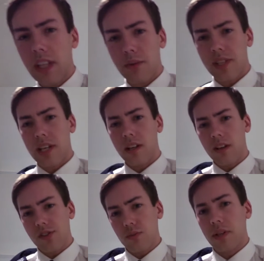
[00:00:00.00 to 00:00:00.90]
I think that was there
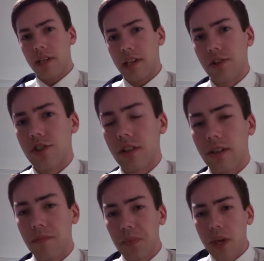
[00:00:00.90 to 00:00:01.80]
last week,
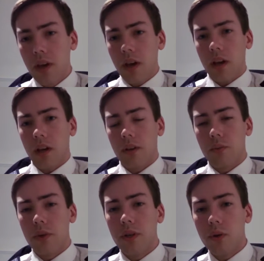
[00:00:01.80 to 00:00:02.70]
actually.
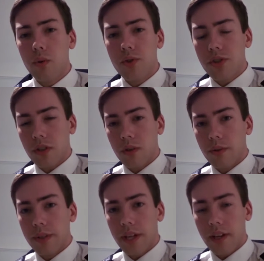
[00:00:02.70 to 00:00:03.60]
And we
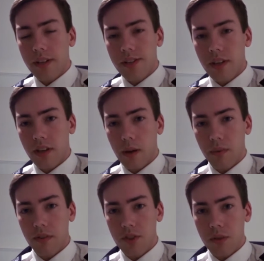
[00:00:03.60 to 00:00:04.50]
also get a
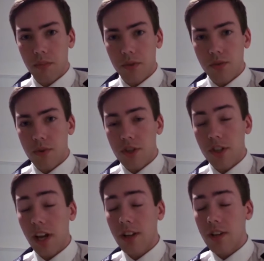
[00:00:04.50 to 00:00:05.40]
couple of jumpers,
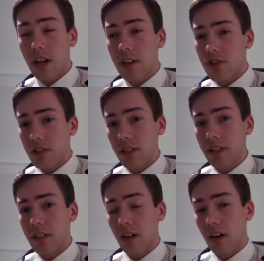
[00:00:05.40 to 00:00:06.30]
which
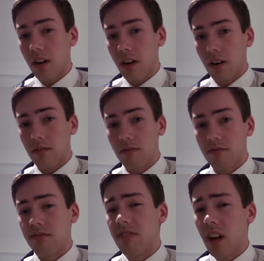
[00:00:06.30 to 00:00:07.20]
actually are
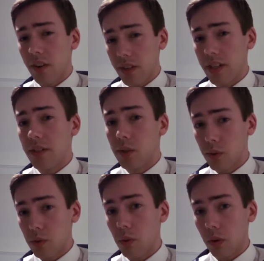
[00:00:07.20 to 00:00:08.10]
very
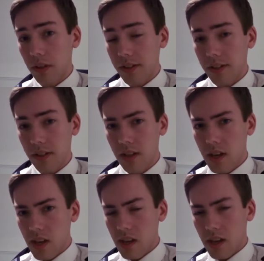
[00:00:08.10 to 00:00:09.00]
good quality.
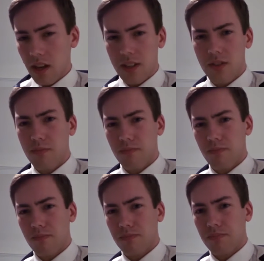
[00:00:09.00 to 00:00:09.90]
As you've
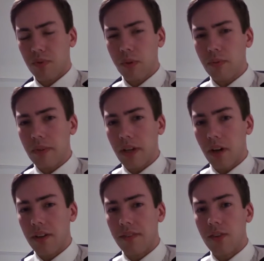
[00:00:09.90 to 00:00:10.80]
probably
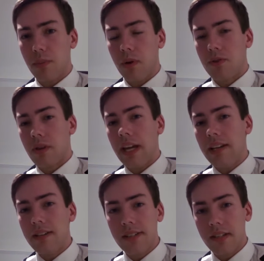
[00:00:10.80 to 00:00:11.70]
heard if you've spoken to
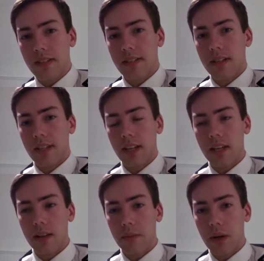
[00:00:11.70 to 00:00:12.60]
any CTC
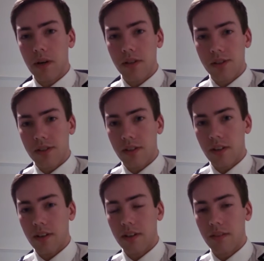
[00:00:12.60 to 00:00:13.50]
cadet in the past,